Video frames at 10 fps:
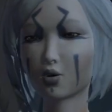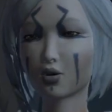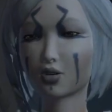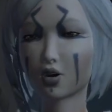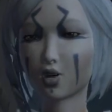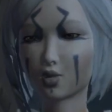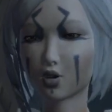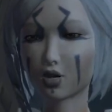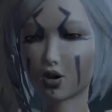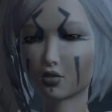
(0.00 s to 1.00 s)
where the
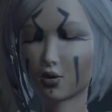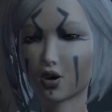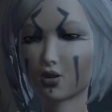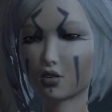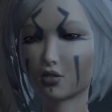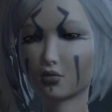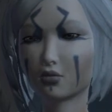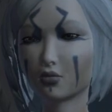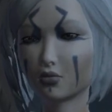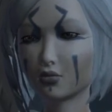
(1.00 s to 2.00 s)
ancient Jedi went.
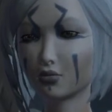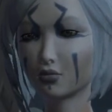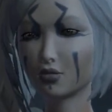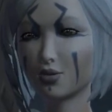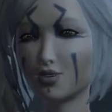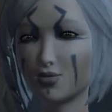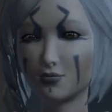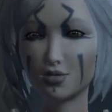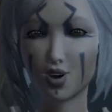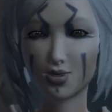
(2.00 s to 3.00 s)
I wouldn't
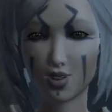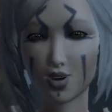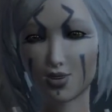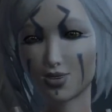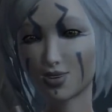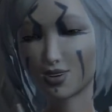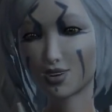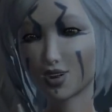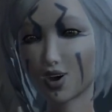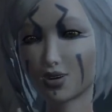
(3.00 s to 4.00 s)
be gone long.
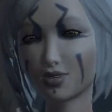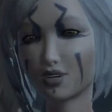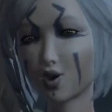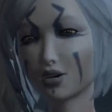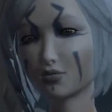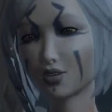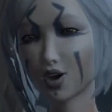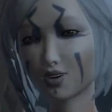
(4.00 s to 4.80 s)
Long enough to explore,